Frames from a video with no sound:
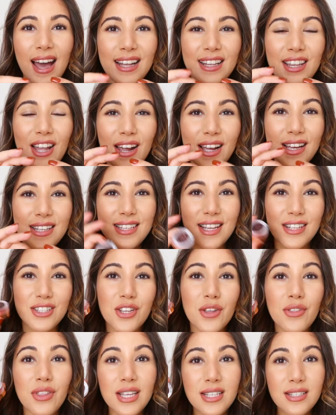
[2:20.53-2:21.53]
And like I said,
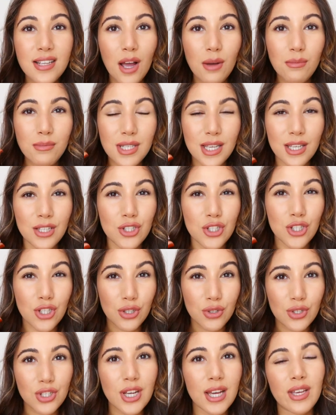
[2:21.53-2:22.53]
so this comes in
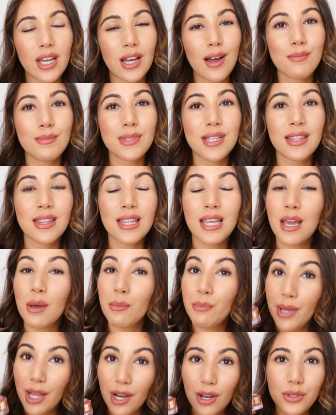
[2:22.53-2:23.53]
two shades. It comes in
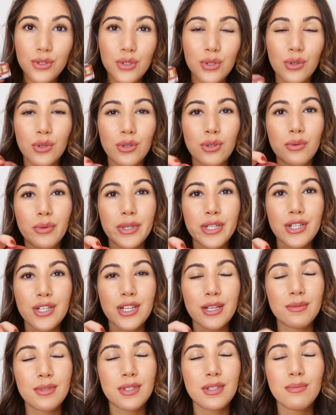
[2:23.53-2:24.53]
the Pillow Talk, which
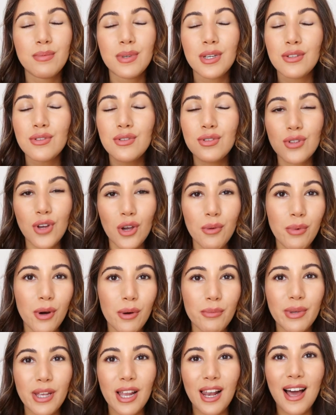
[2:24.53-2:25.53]
seems to be so
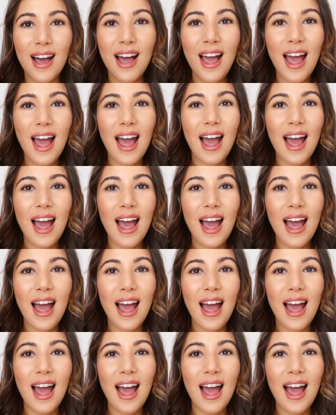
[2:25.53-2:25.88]
popular.